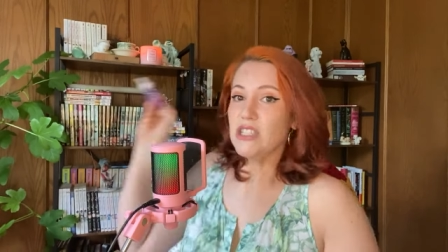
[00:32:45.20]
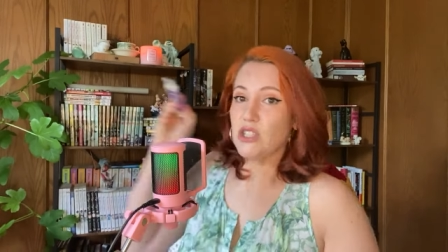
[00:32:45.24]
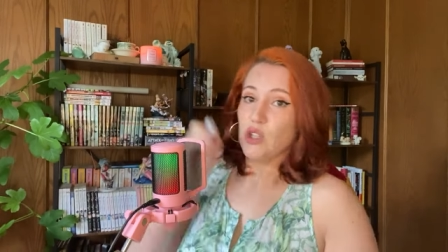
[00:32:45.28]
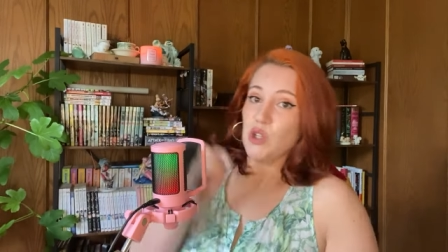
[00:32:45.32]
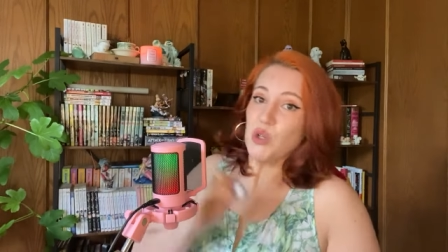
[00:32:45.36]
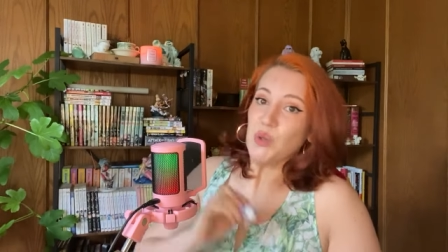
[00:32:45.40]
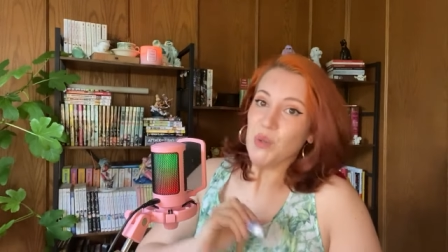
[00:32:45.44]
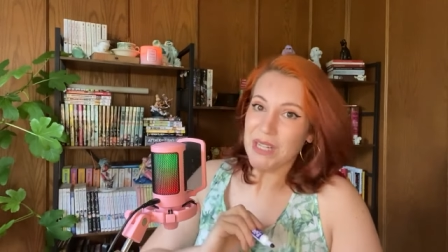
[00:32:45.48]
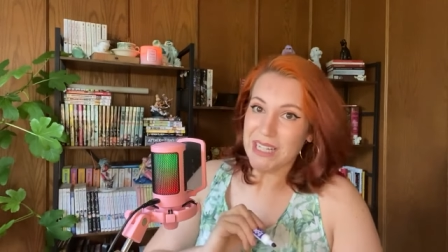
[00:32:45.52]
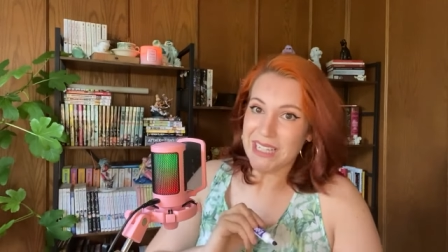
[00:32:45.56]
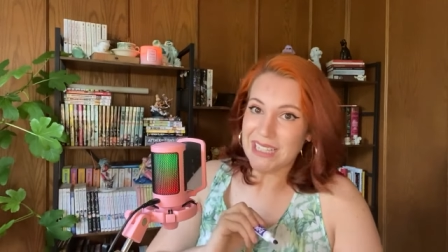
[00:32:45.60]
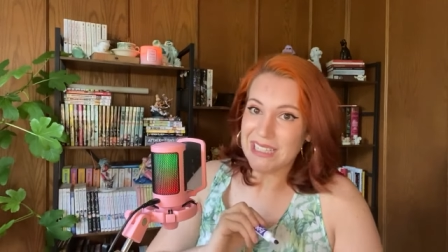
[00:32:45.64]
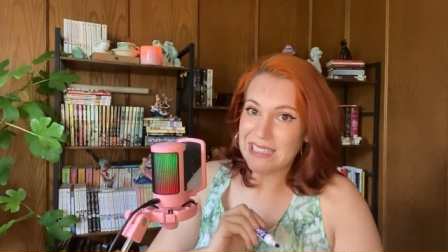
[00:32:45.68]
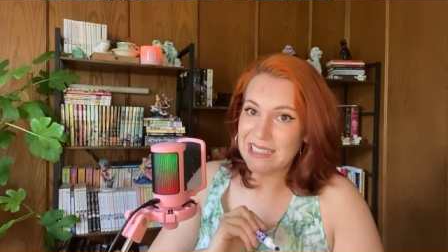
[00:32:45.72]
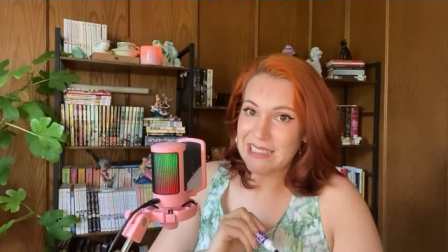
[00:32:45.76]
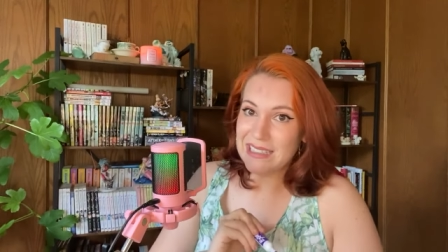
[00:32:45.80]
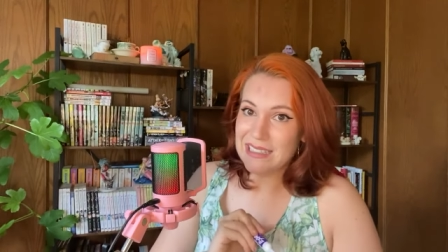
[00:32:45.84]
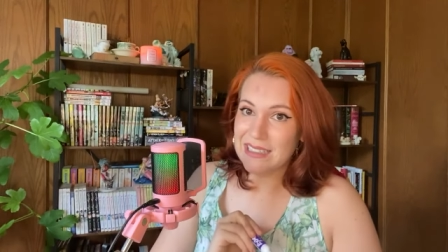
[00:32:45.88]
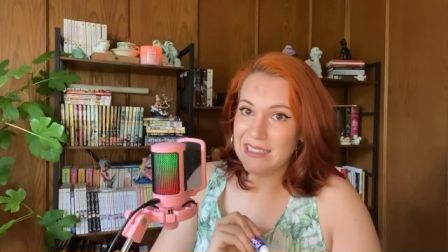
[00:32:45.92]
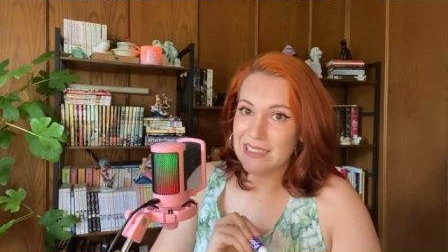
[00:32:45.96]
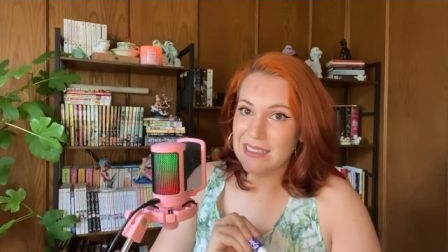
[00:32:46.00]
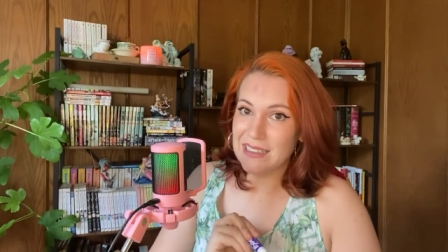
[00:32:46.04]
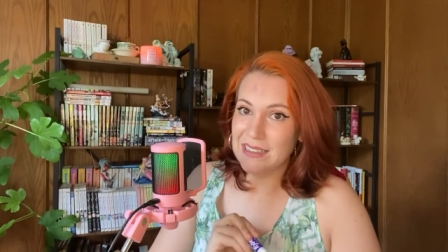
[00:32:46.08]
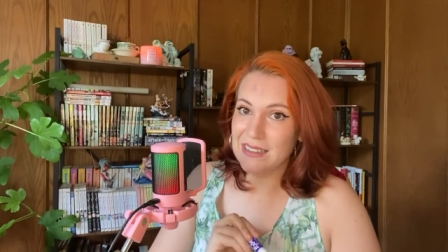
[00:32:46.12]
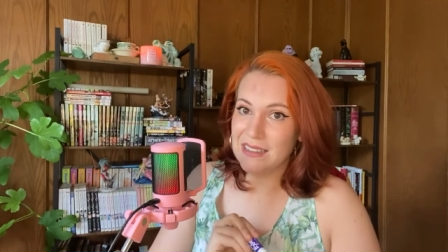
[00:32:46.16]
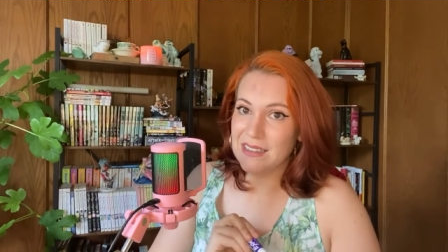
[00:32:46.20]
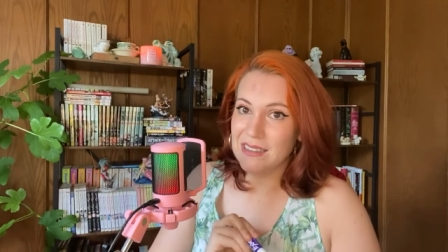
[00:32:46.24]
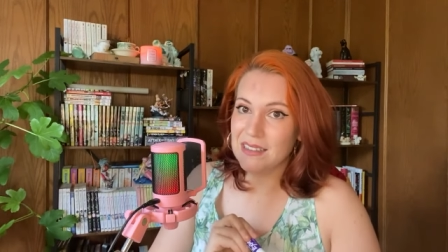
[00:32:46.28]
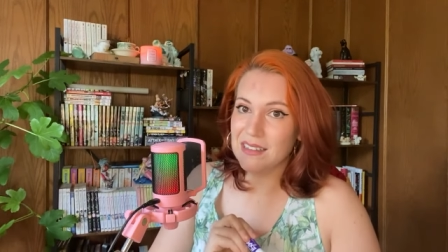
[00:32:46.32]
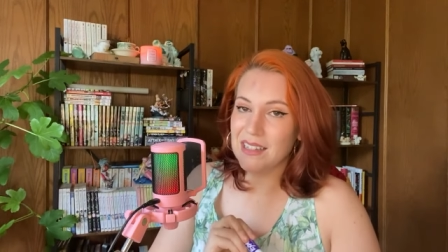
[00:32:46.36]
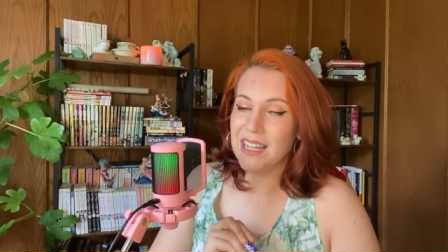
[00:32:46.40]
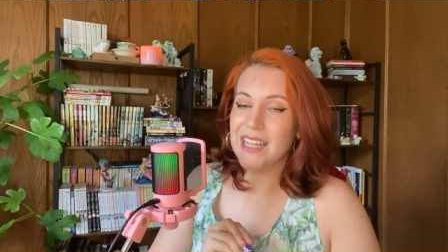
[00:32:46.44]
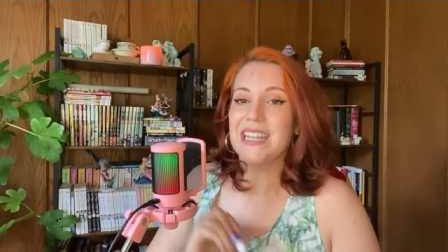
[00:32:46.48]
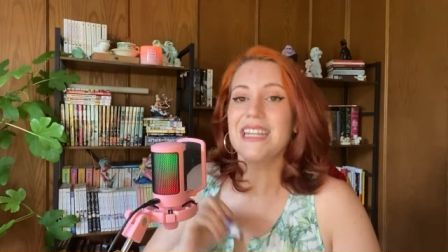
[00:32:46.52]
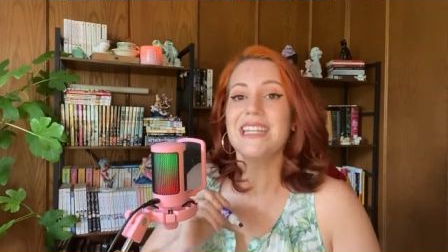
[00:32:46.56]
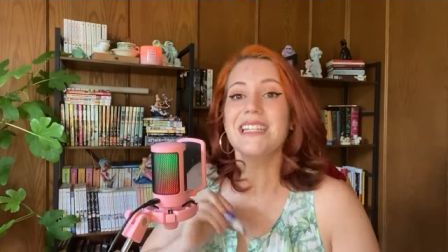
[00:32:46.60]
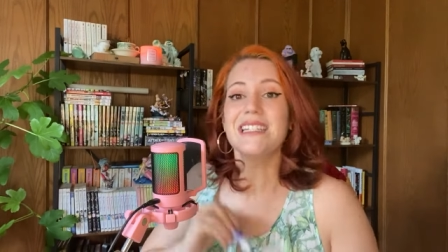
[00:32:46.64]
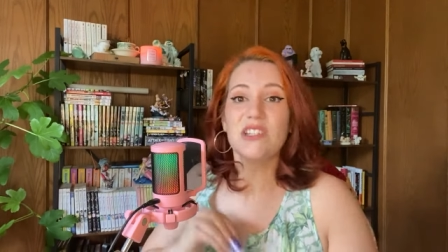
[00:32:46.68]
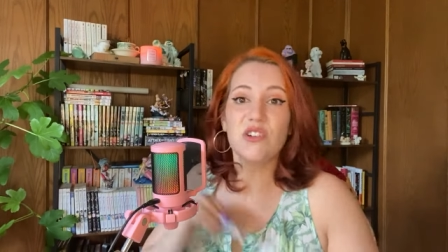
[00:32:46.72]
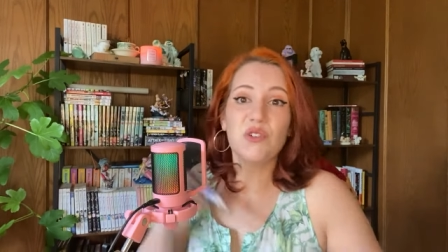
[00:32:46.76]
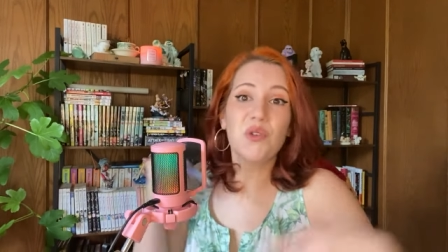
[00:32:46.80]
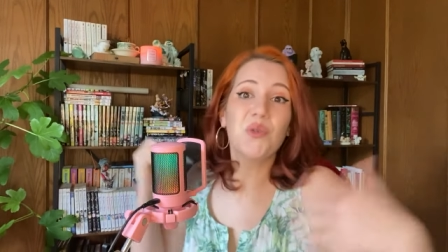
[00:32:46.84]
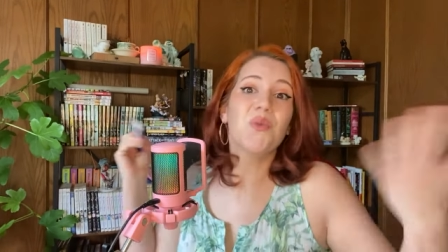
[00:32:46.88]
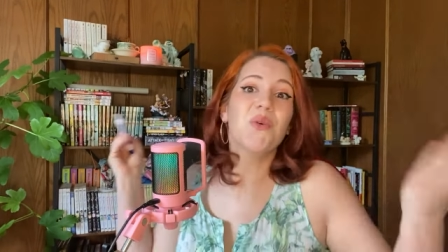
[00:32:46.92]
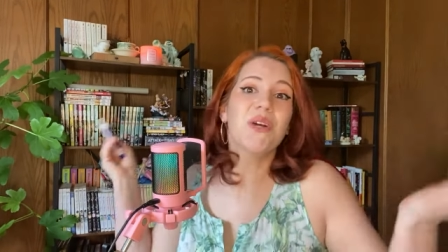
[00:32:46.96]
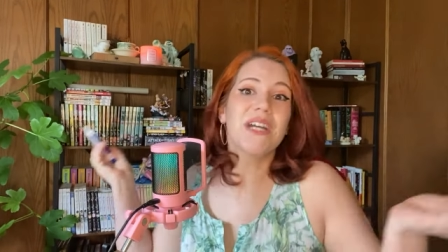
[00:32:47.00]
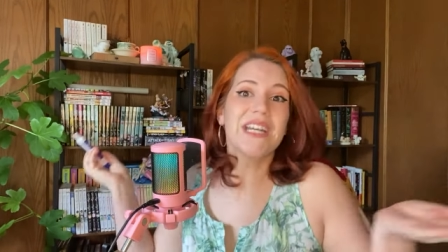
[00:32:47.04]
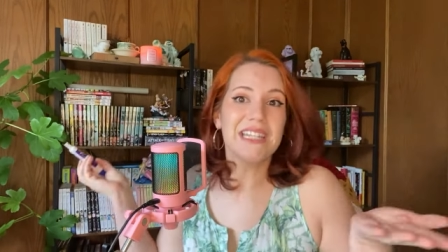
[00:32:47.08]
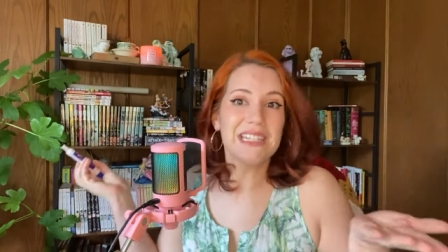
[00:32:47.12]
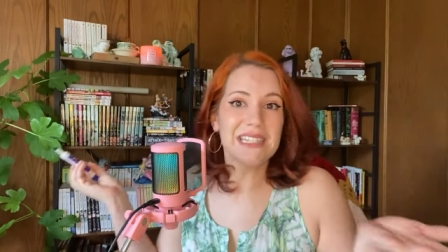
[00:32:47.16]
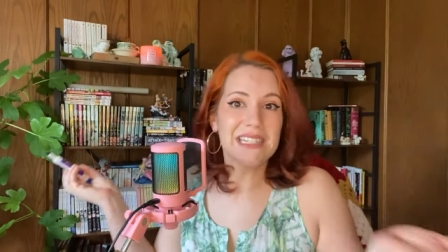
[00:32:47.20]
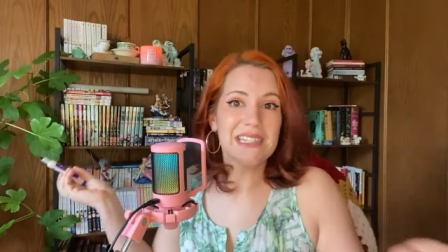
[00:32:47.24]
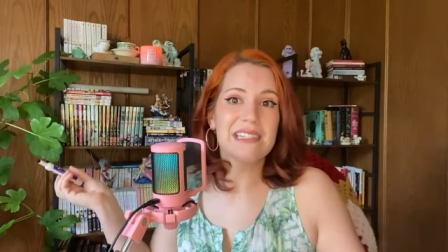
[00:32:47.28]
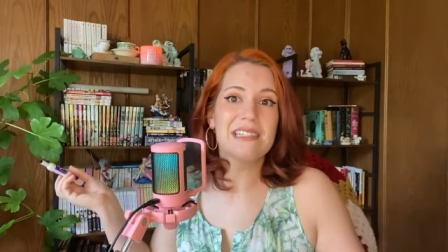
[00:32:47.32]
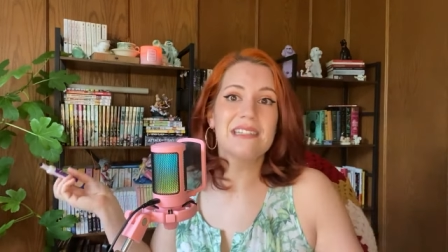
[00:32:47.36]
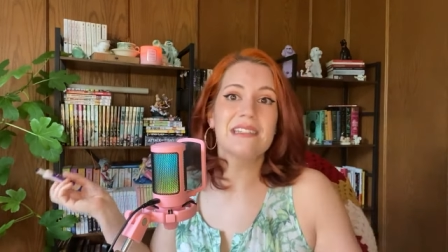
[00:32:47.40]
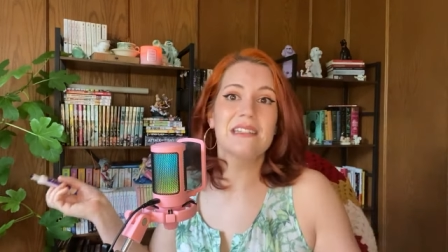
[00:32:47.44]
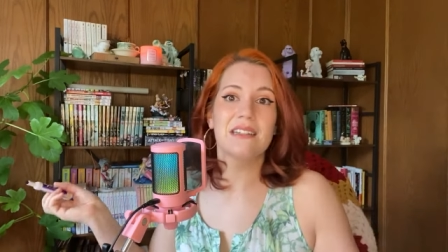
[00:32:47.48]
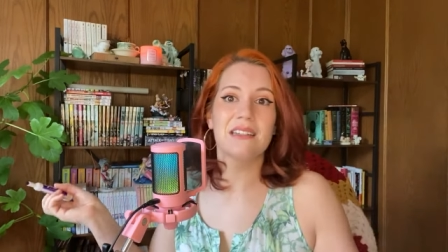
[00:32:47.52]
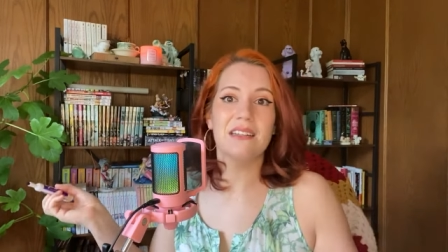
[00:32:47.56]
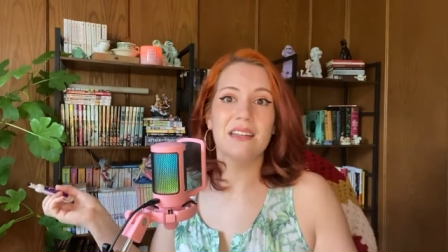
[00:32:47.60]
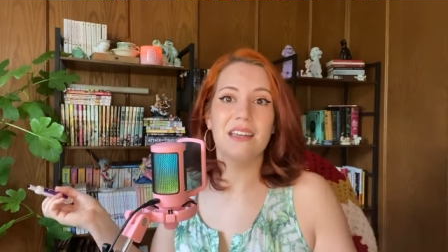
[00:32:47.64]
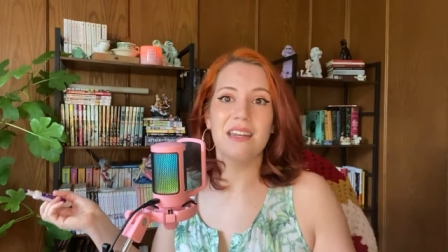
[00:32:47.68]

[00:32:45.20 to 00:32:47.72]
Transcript: Chris. Like he's Chris